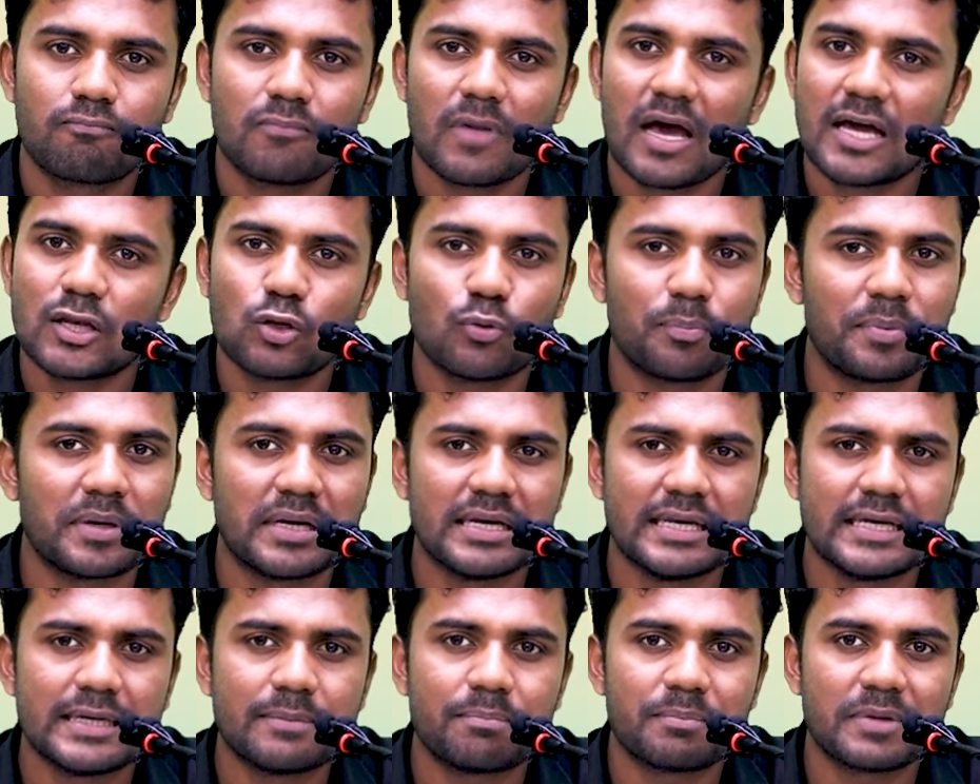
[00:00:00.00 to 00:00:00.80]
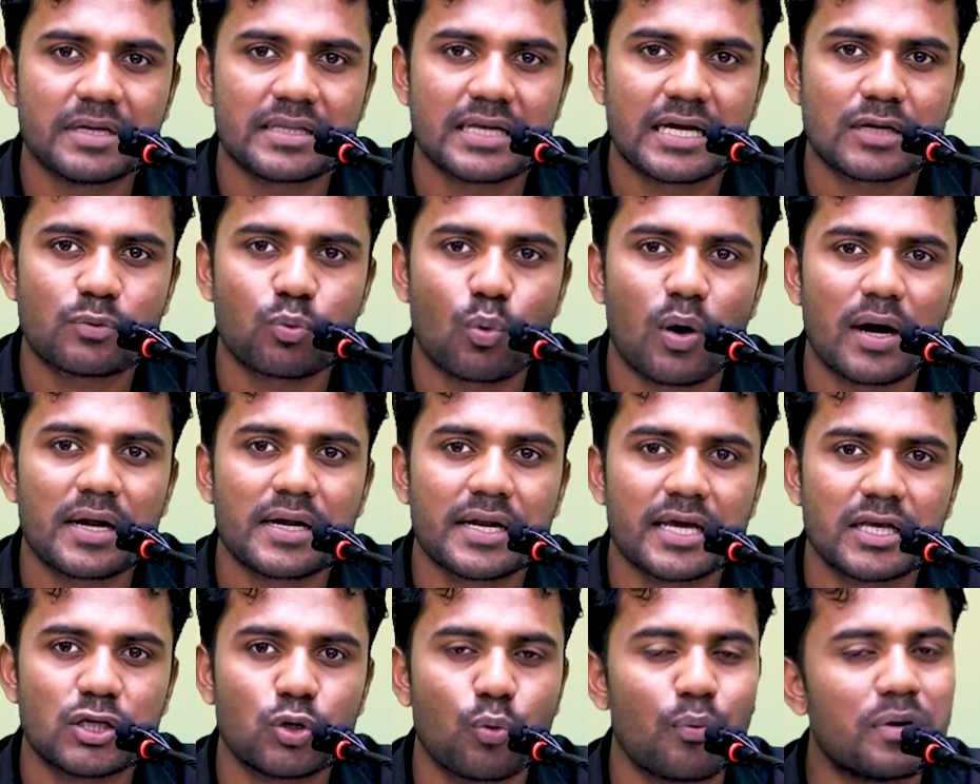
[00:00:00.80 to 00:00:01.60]
And you believe me that
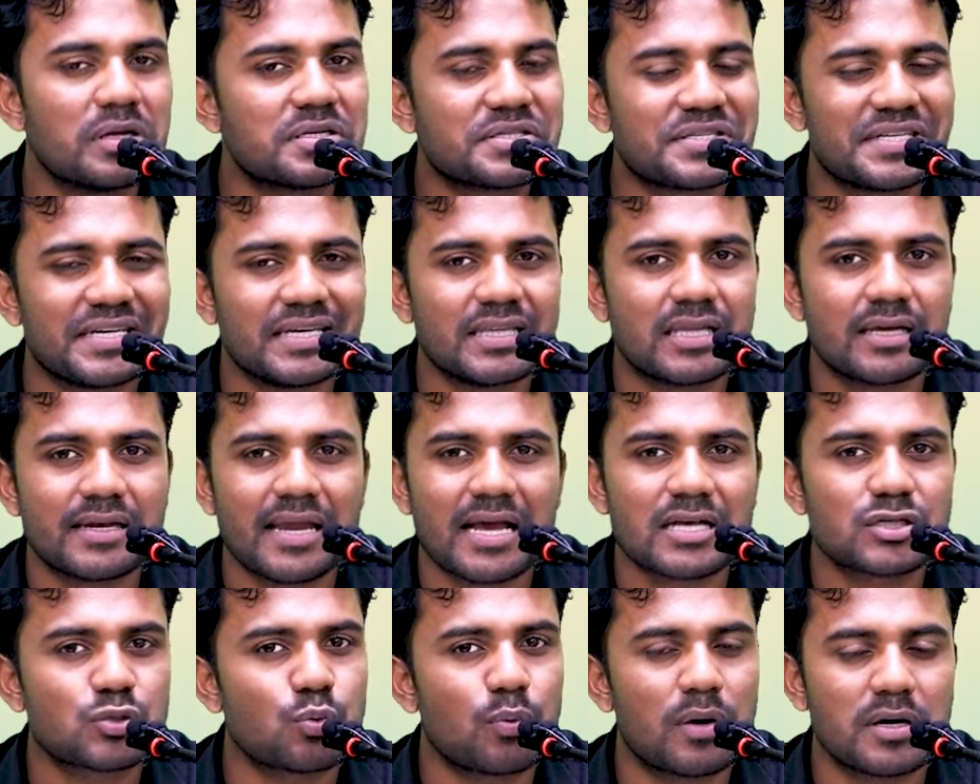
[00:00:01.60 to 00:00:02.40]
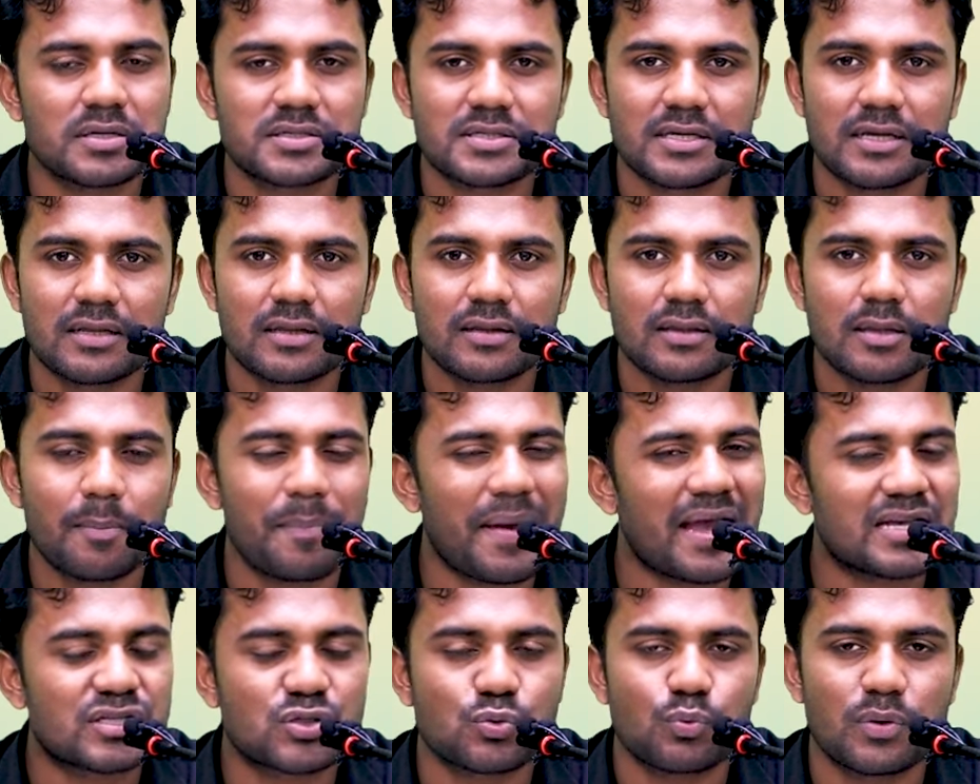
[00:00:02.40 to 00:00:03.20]
one day you will see the next version, the
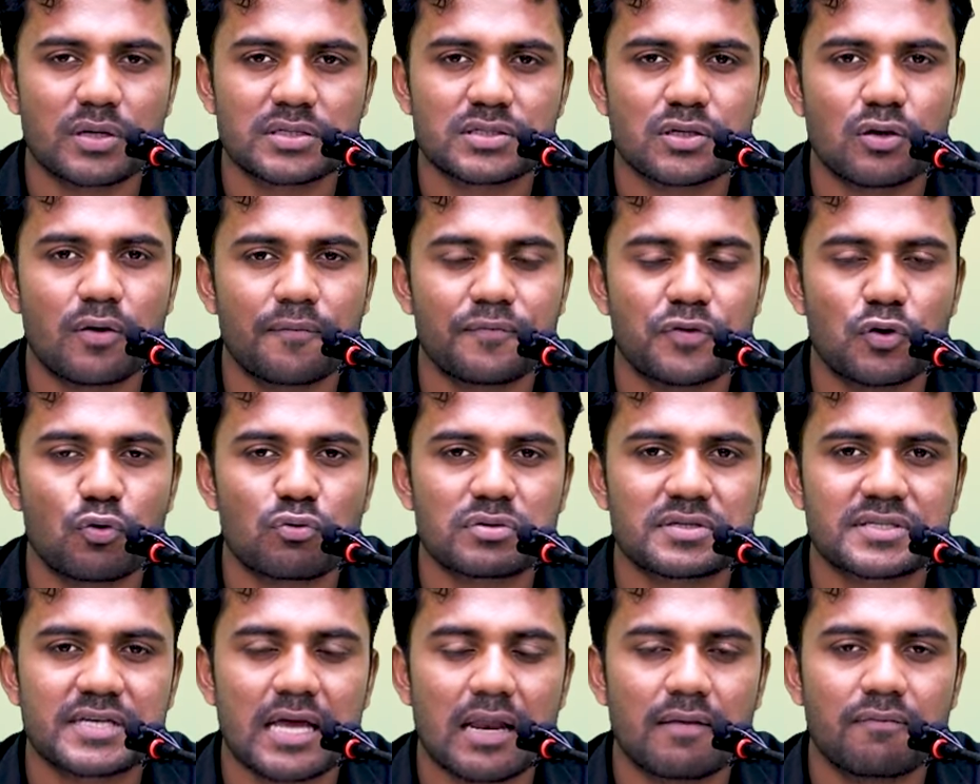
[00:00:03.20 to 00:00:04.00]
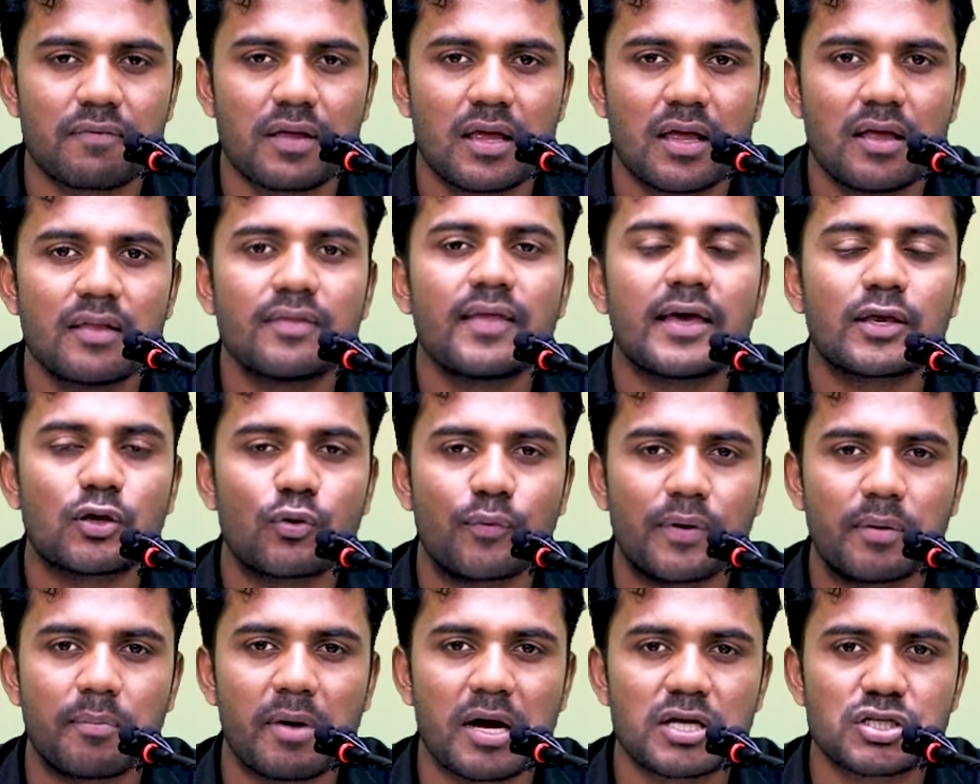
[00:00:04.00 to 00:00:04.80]
best version of yourself. Thank
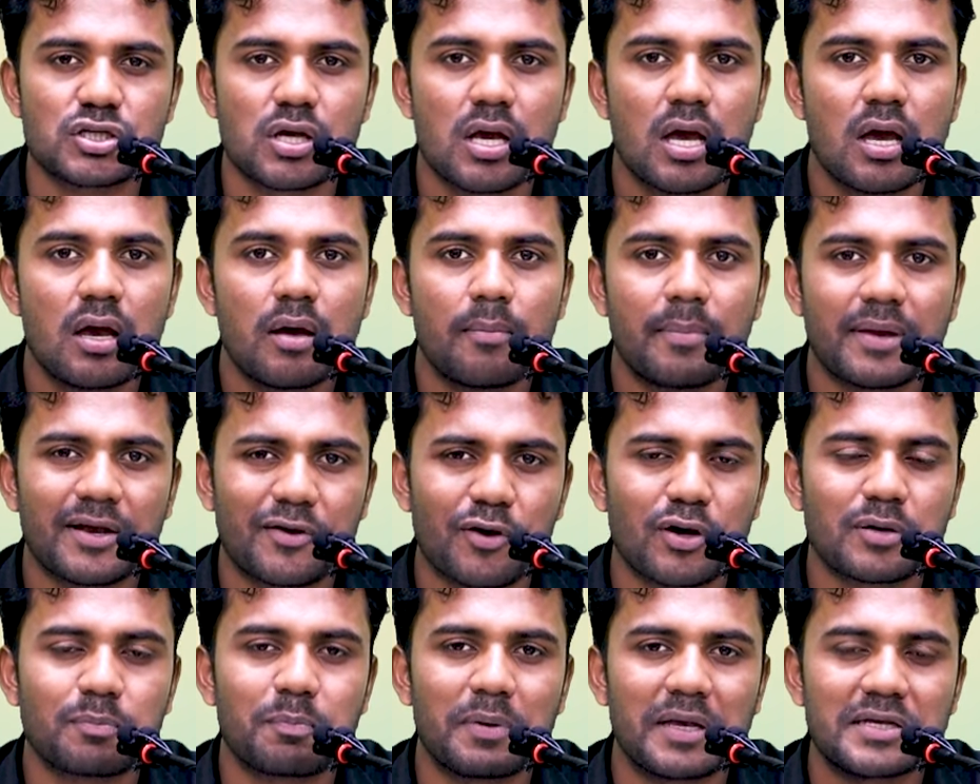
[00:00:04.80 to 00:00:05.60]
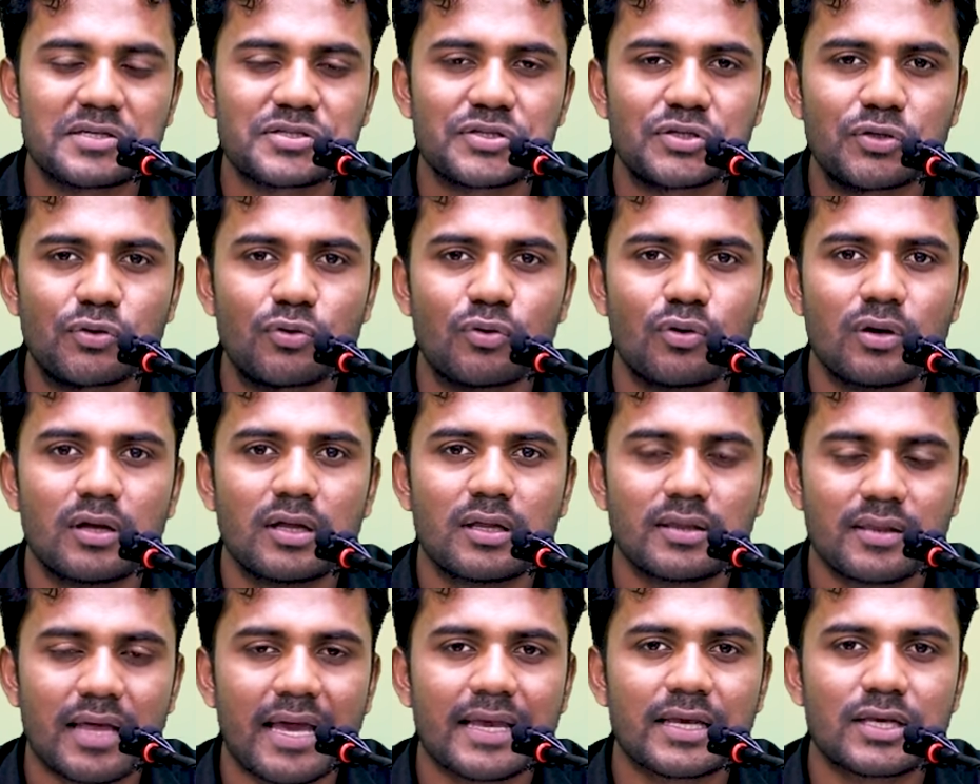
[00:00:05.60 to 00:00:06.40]
you very much. May God bless you.
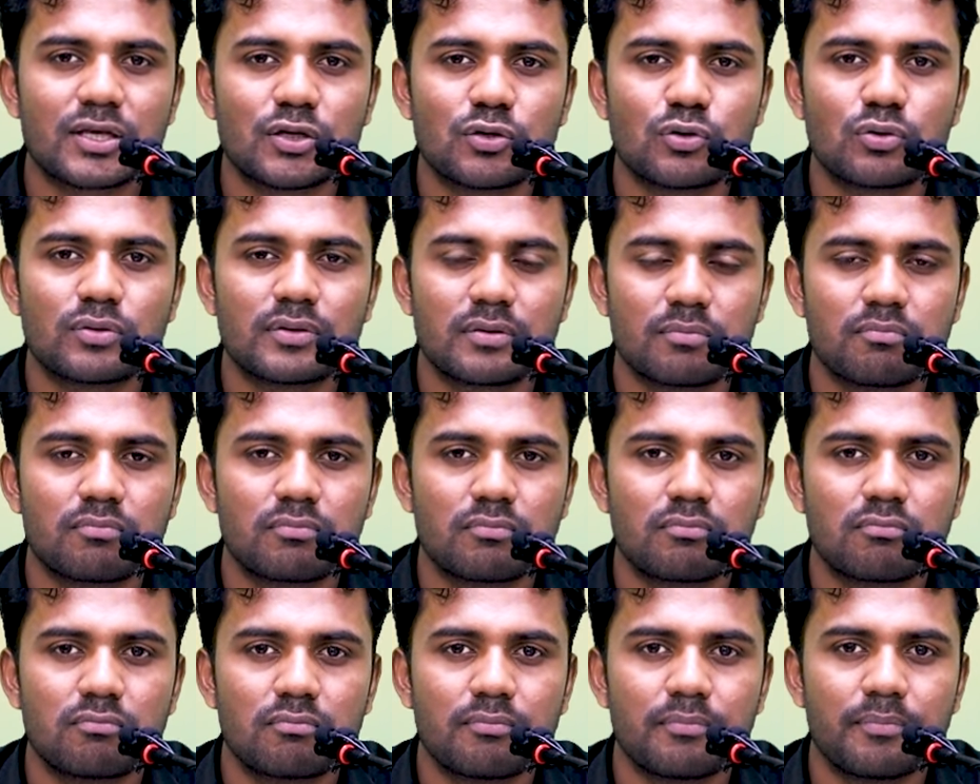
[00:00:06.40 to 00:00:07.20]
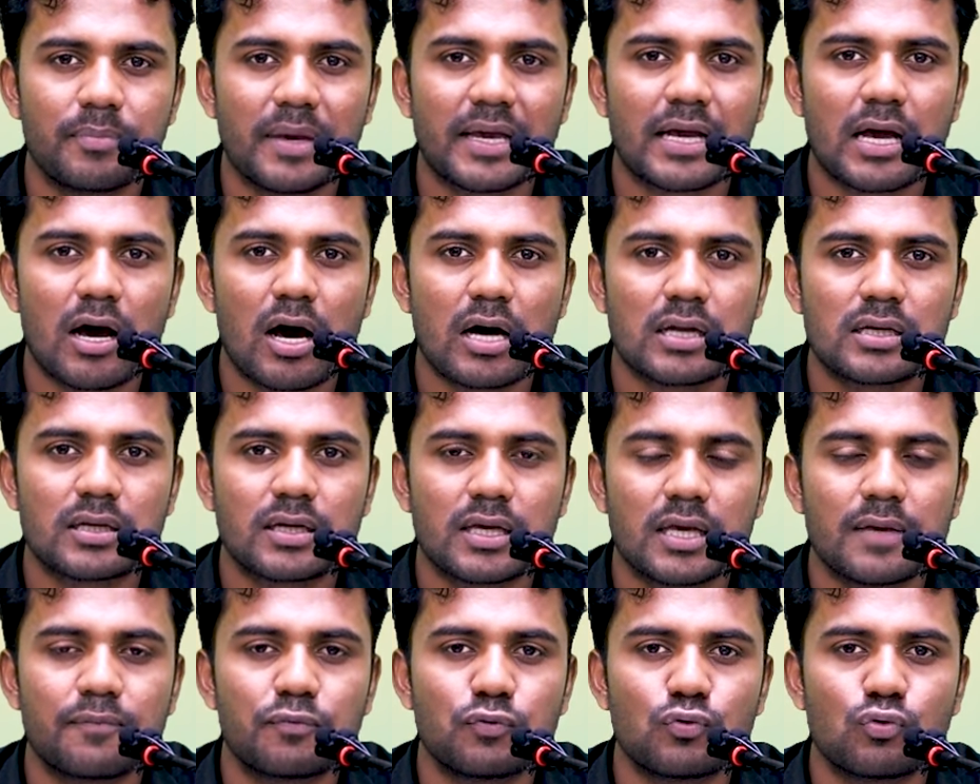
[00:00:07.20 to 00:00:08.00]
Thank you. May
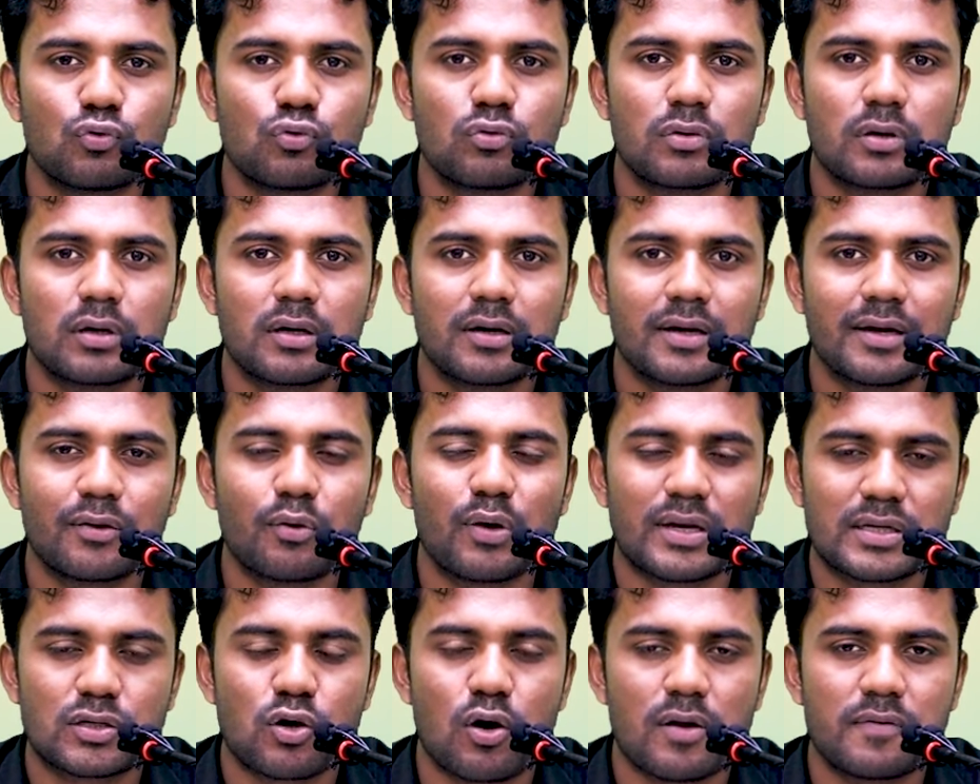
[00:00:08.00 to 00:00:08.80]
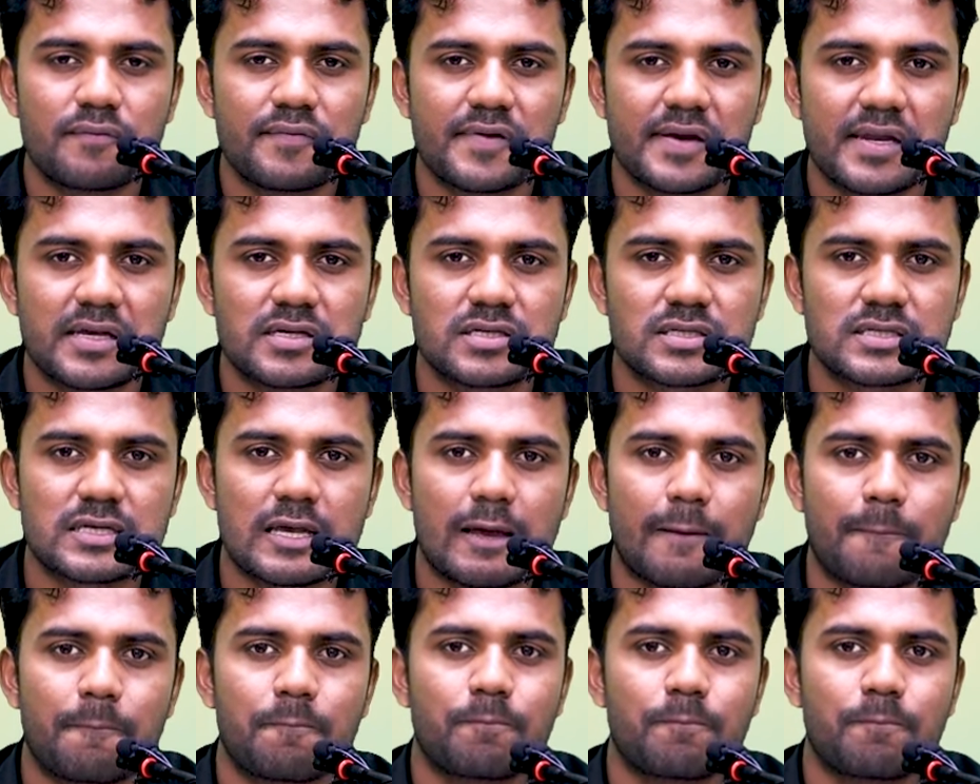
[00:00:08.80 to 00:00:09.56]
God give you great confidence.